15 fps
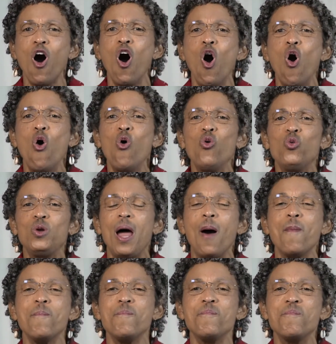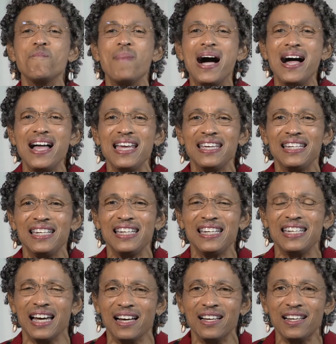own mind,